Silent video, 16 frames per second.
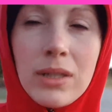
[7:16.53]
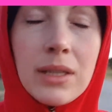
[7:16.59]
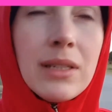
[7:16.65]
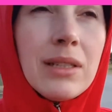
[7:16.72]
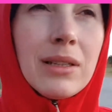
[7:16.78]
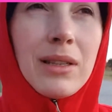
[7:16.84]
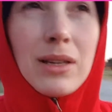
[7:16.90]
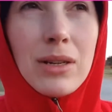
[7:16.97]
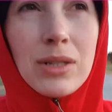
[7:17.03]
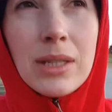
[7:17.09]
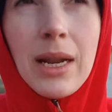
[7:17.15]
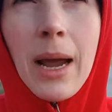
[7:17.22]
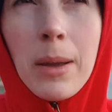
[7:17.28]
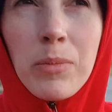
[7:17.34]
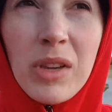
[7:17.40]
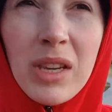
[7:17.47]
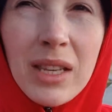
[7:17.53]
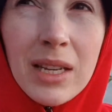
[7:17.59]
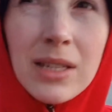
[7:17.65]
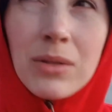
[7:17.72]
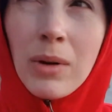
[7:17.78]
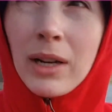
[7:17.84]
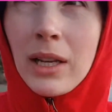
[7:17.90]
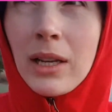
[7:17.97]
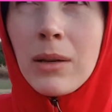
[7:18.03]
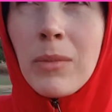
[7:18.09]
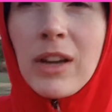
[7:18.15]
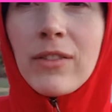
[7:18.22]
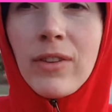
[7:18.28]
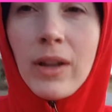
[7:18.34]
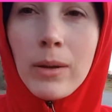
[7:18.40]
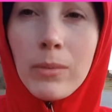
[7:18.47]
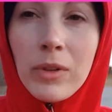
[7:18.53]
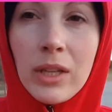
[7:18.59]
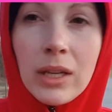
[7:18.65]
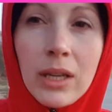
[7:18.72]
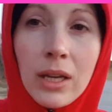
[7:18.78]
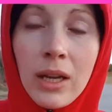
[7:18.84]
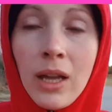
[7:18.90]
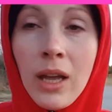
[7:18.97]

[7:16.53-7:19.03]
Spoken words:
and there's diabetes running in my family,